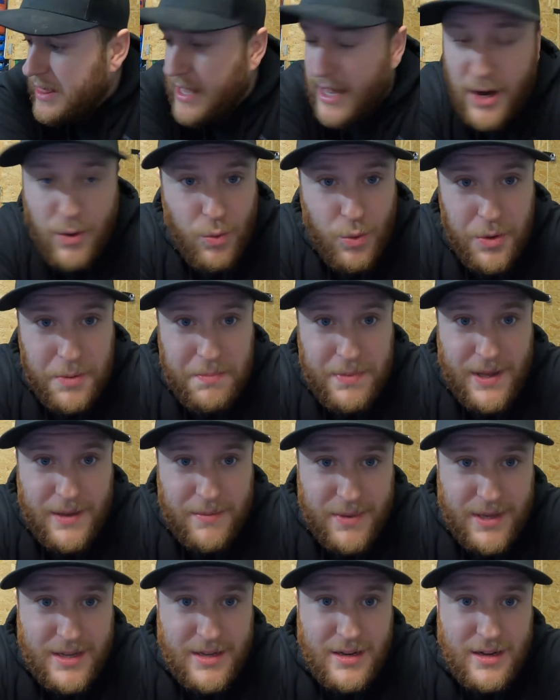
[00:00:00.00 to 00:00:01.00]
that it would be,
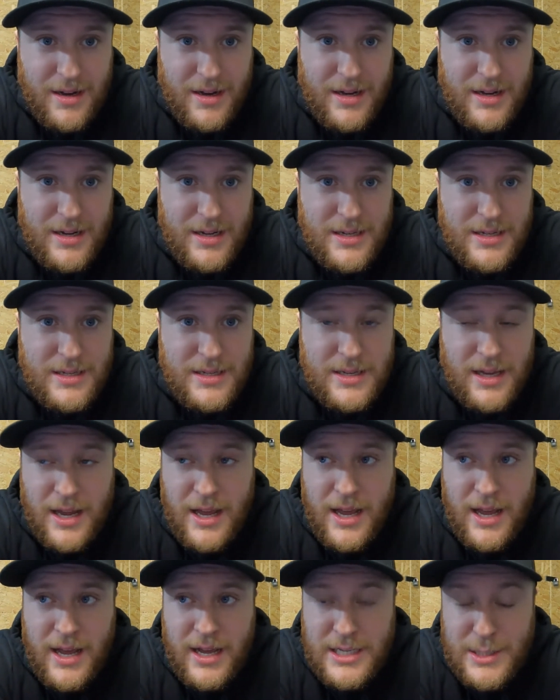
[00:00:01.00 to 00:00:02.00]
because
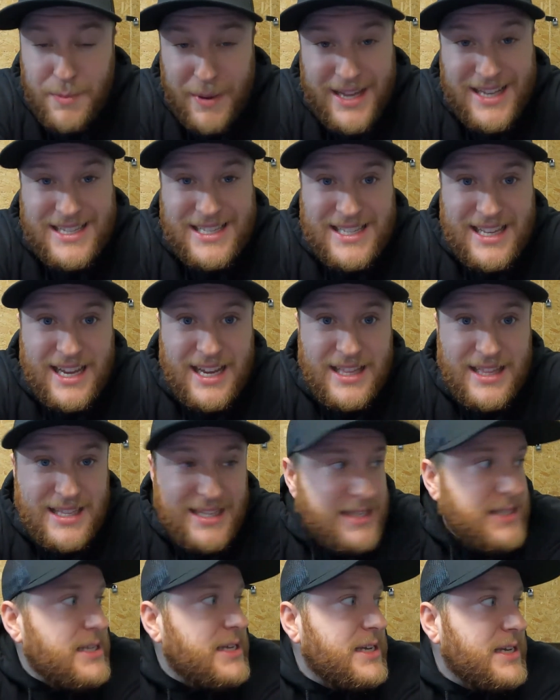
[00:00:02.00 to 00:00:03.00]
space in the
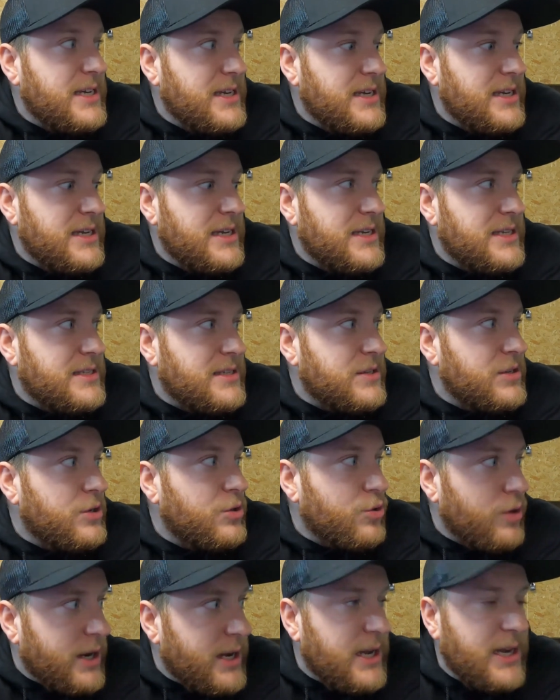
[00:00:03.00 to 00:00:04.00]
Z isn't
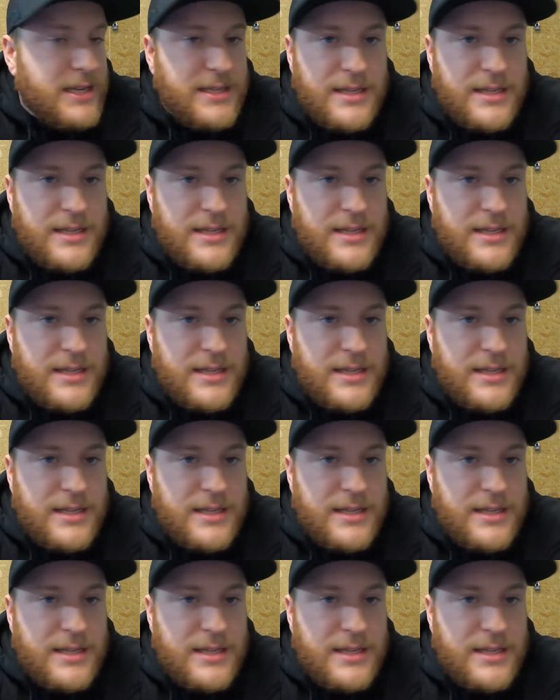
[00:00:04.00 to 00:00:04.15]
great